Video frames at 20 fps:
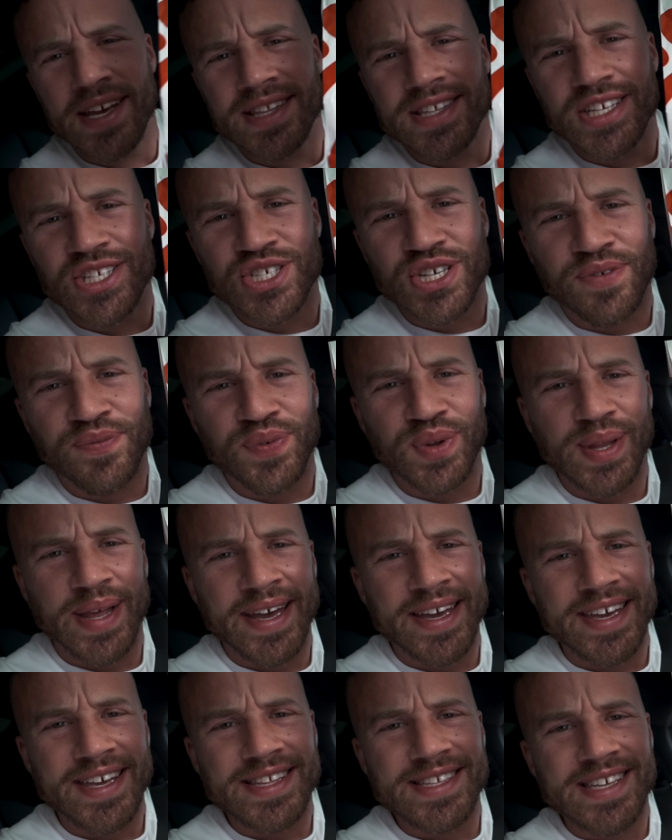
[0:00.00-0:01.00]
it to
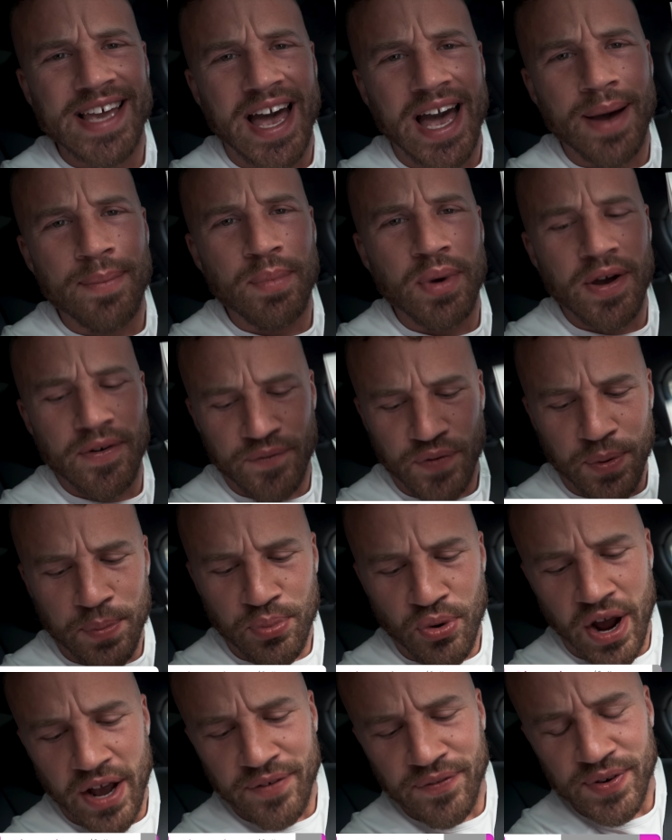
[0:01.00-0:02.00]
Chick-fil-A in time for
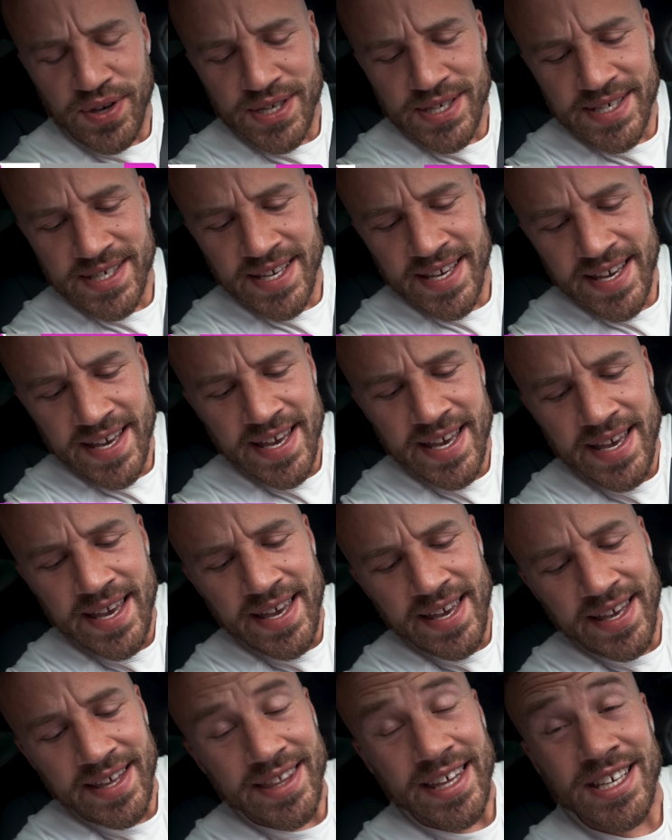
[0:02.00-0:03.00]
breakfast.
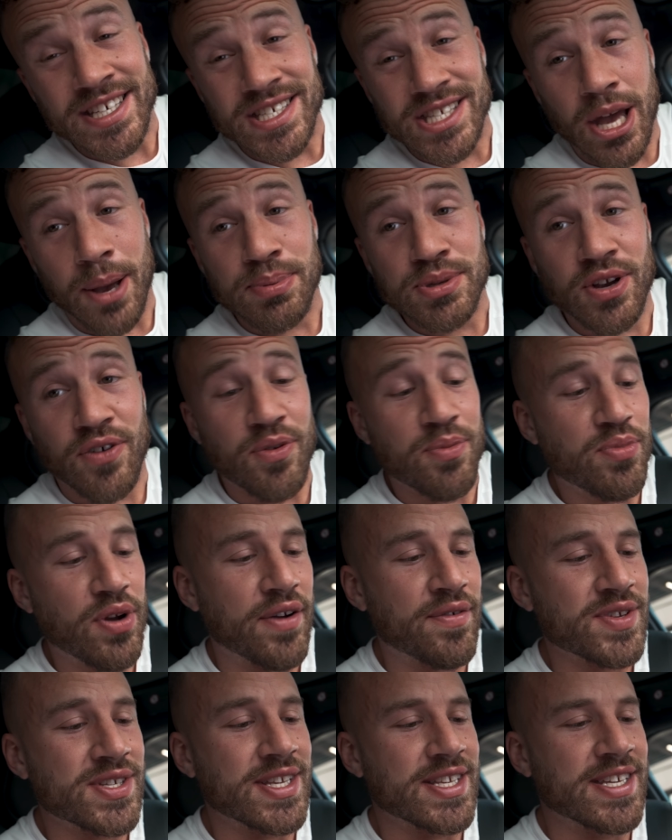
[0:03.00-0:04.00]
They stopped serving
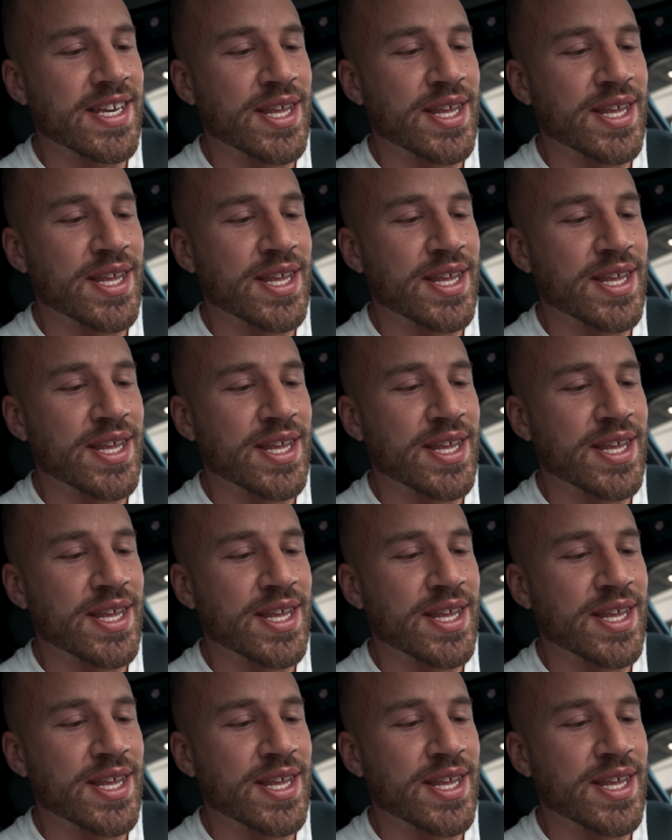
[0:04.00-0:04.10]
breakfast at